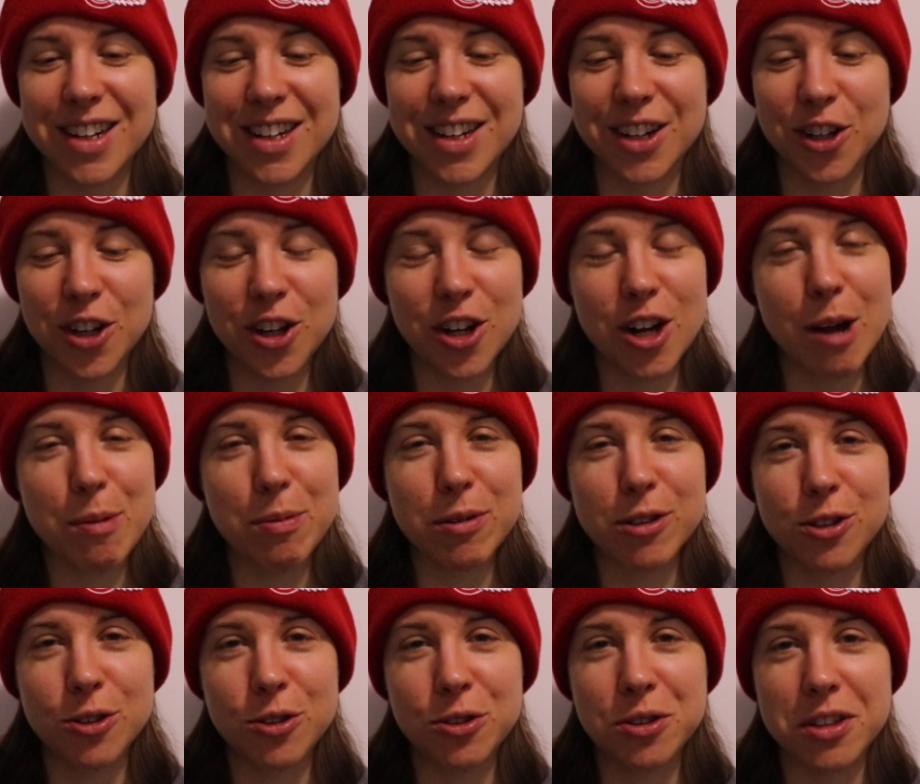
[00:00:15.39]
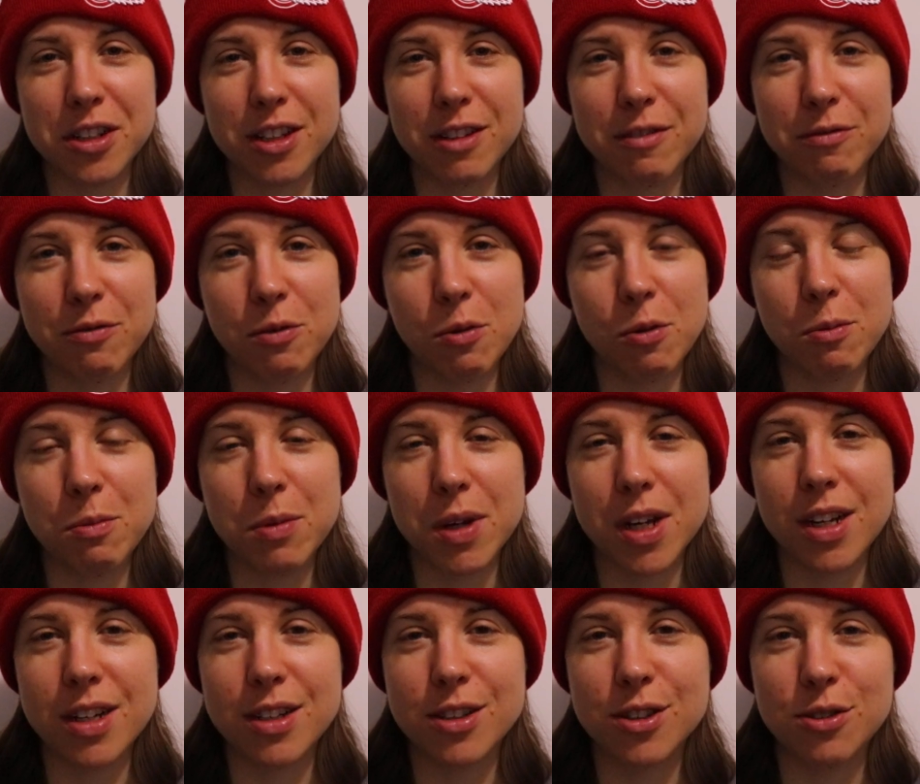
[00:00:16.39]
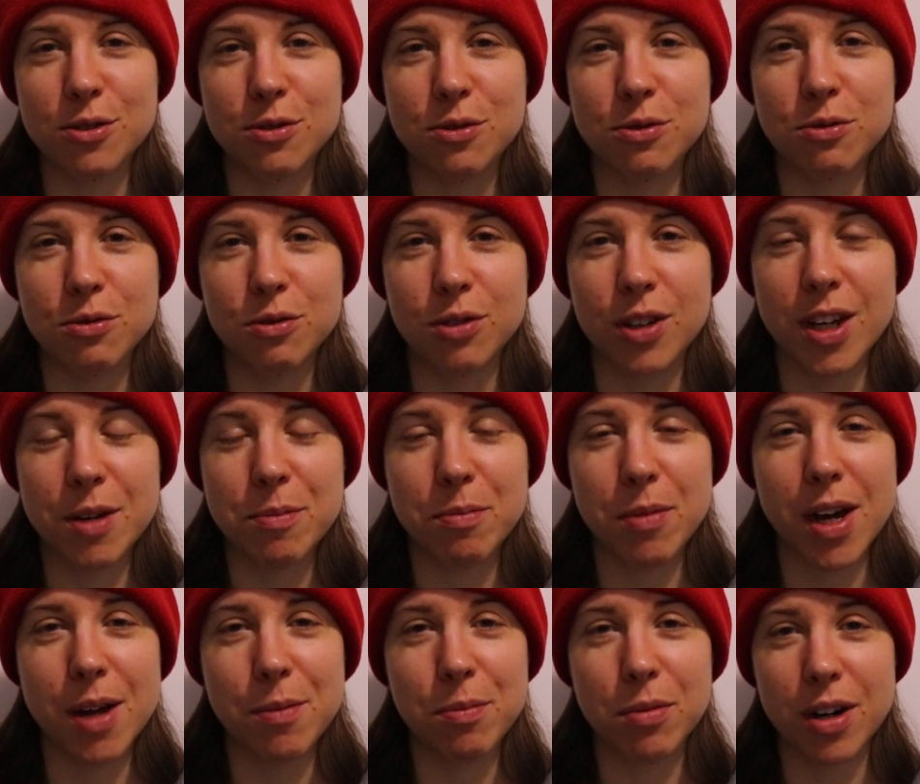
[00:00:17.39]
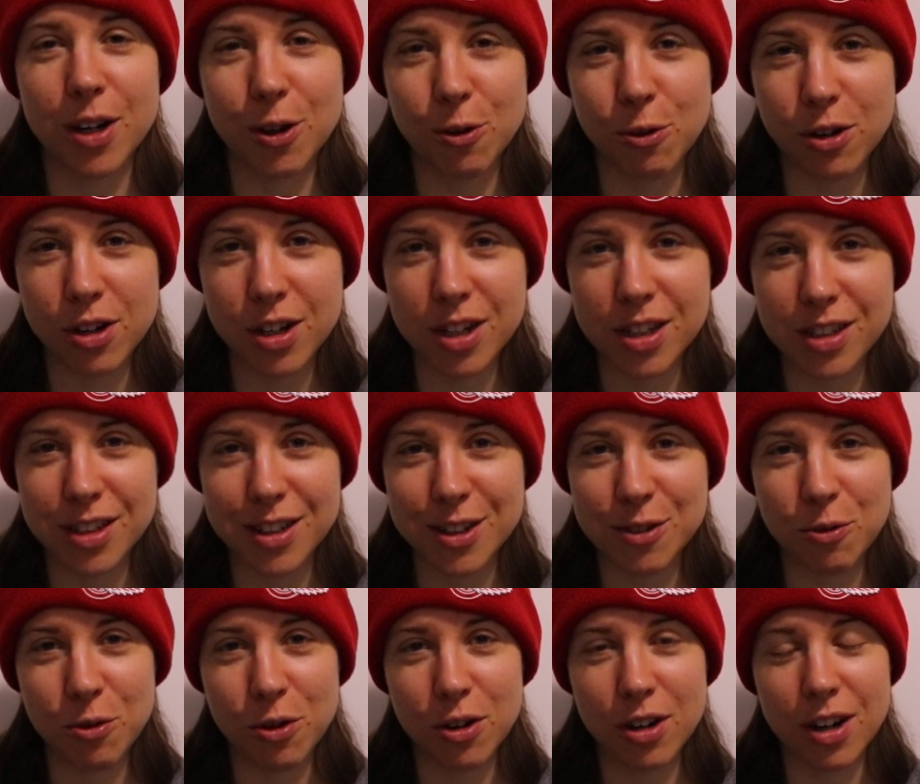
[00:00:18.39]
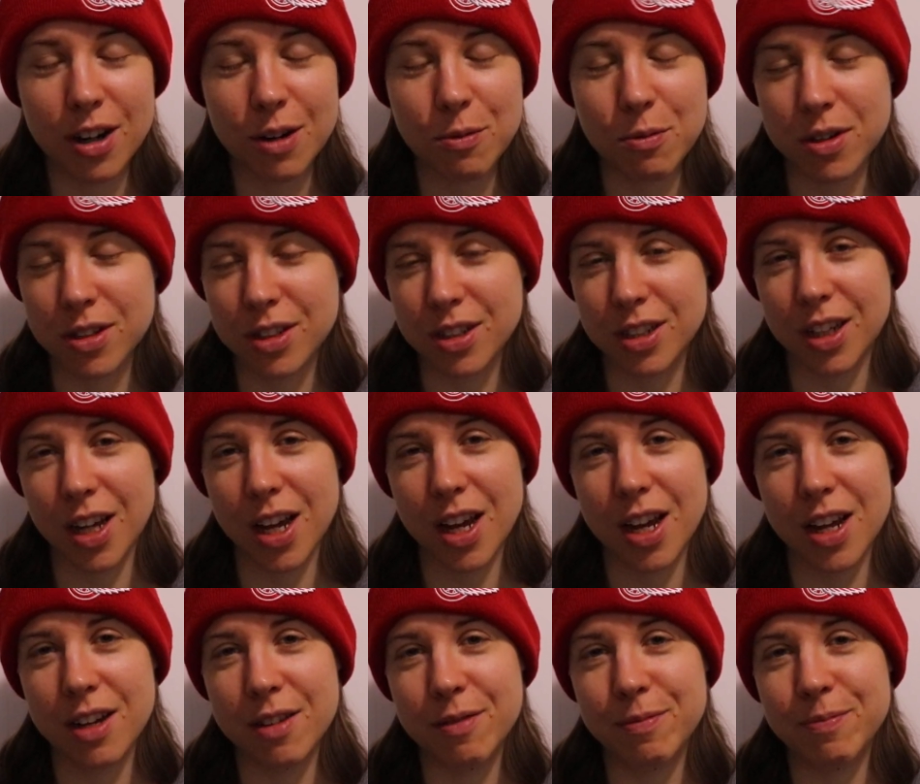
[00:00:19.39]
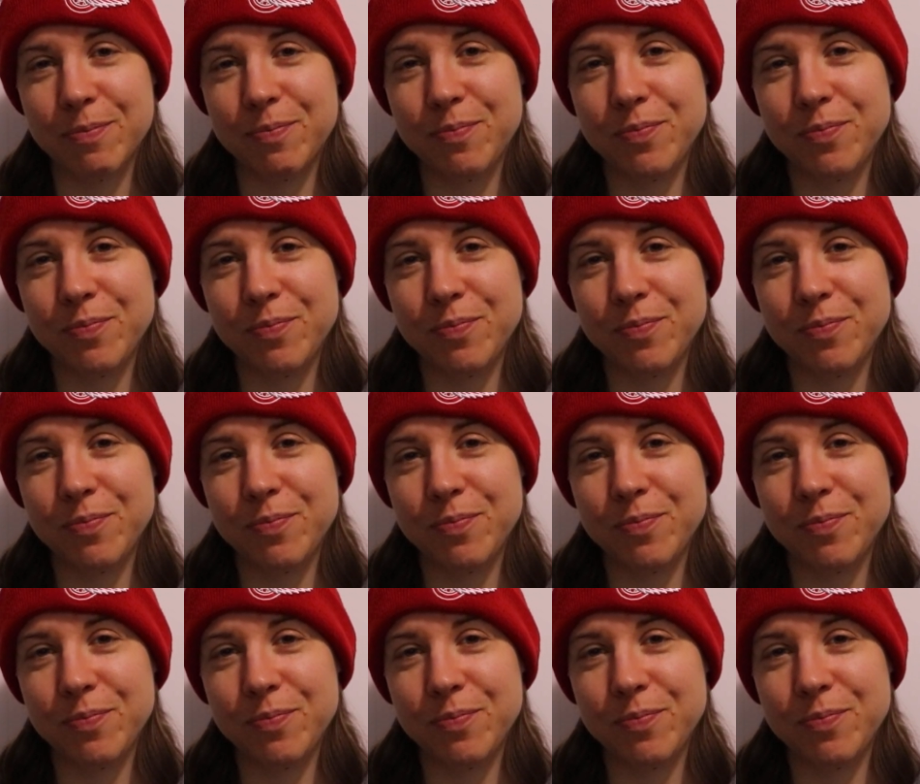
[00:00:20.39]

a good opportunity for me to get my priorities in order once again.